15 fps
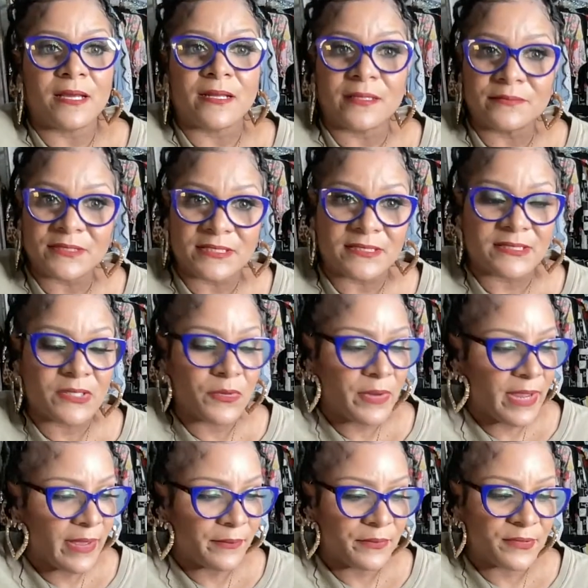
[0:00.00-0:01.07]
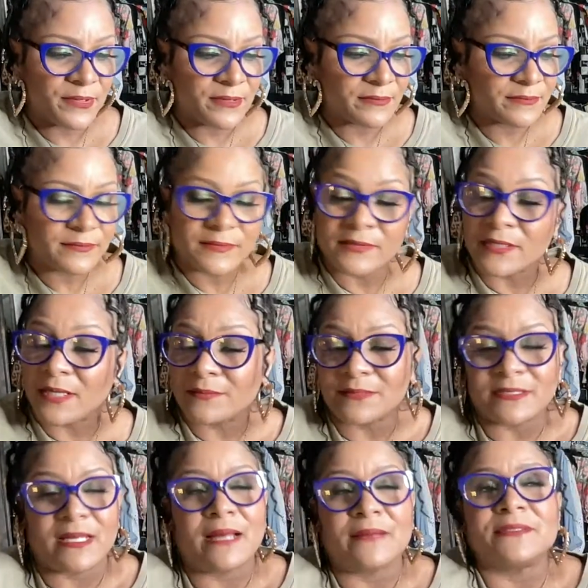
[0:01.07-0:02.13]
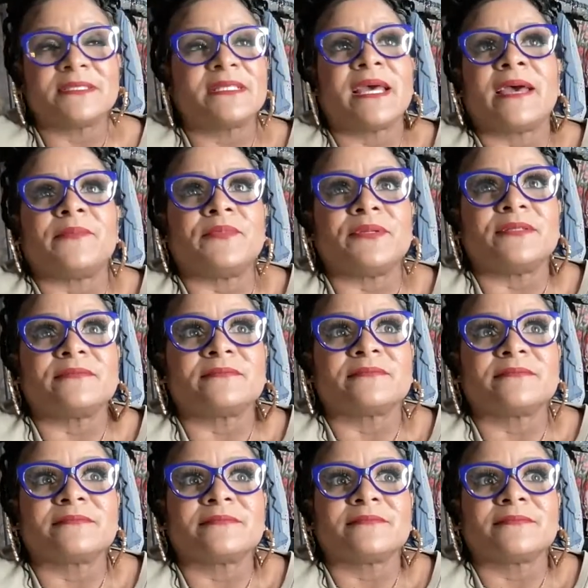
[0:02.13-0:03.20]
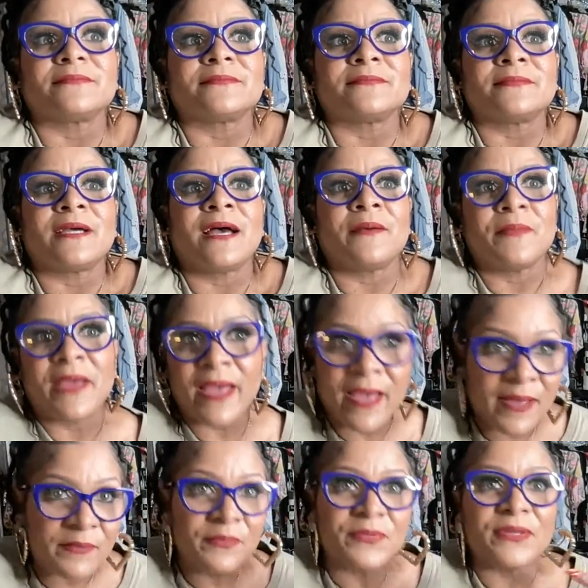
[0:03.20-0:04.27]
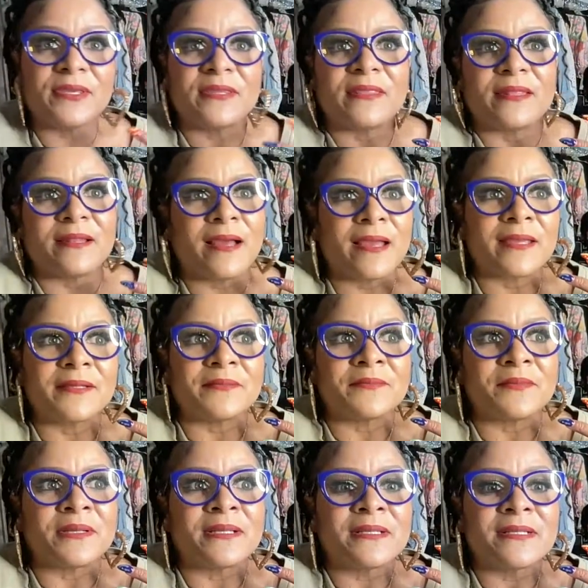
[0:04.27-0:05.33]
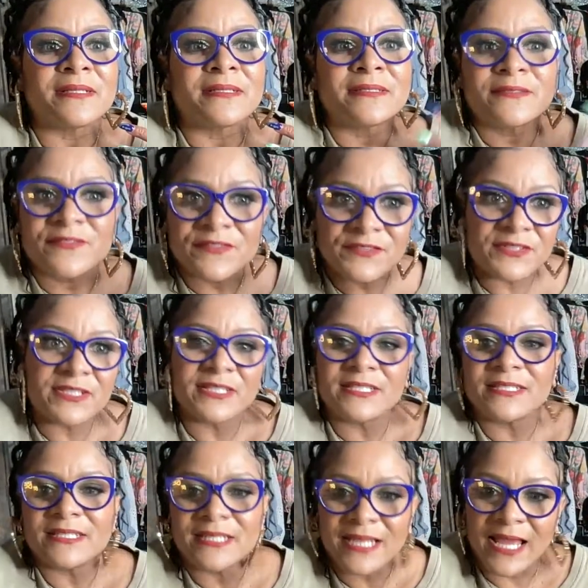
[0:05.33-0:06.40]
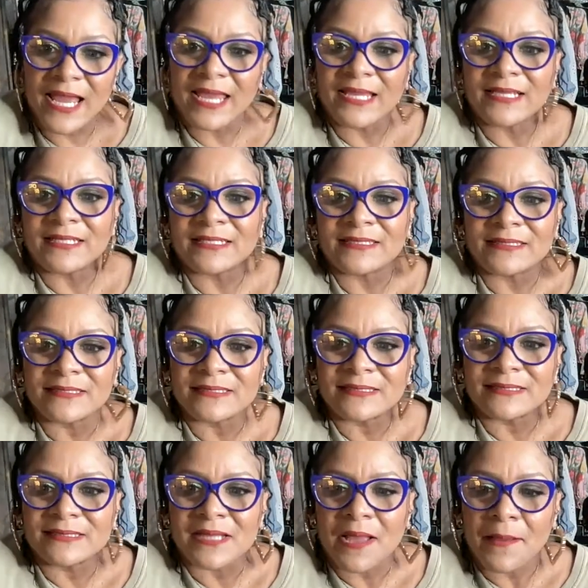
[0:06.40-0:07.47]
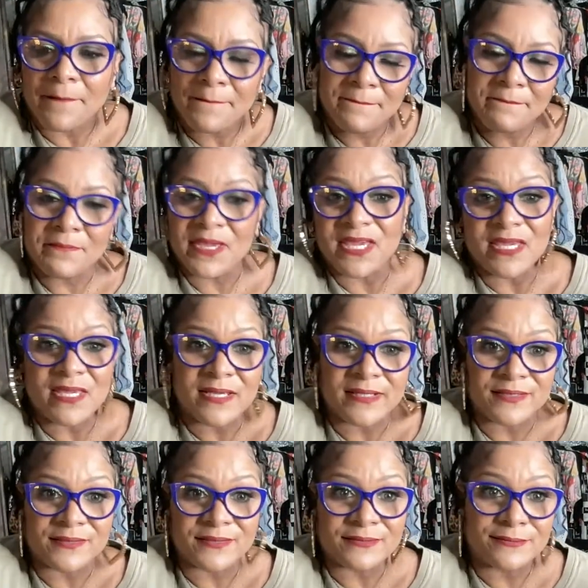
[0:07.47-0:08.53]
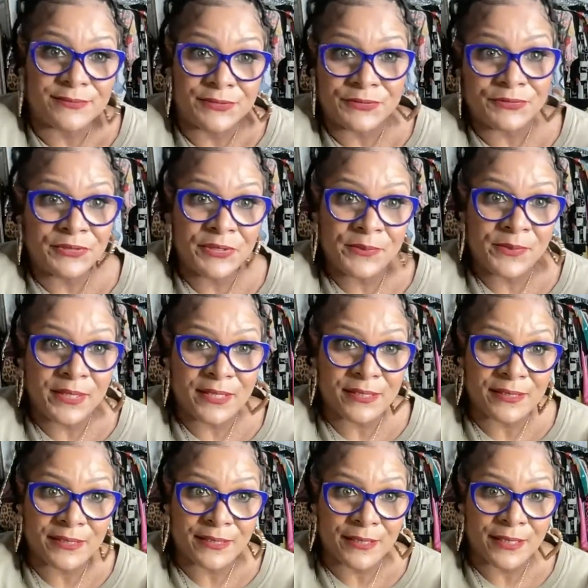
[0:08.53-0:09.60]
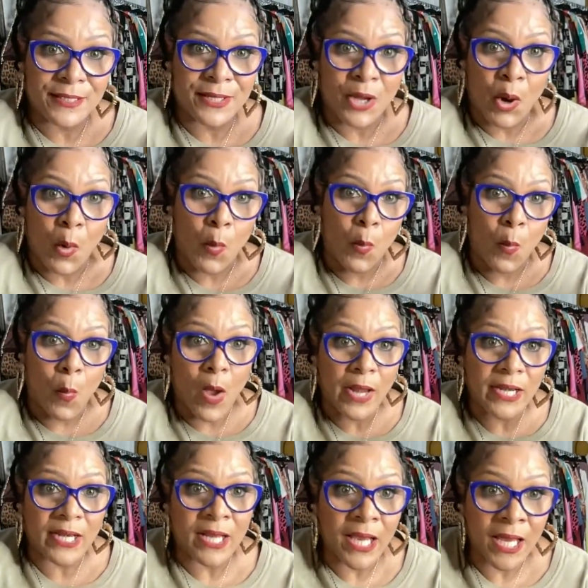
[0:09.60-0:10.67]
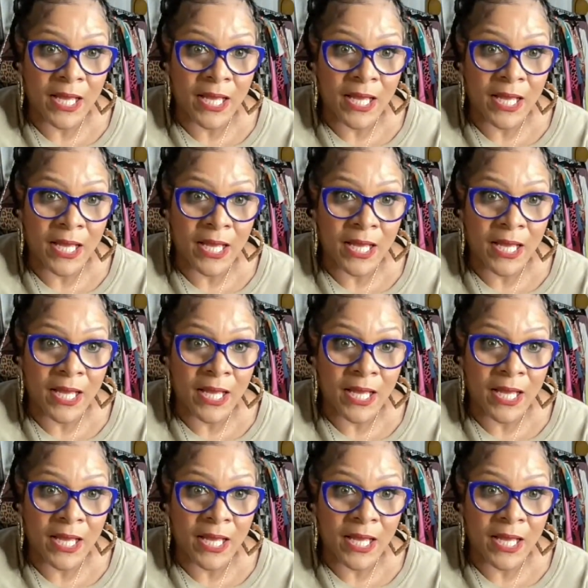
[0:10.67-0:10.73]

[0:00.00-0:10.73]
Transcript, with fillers: y'all, I'm just so happy. I'm, I'm just happy. I'm happy that I'm feeling like me. You hear me? 100%.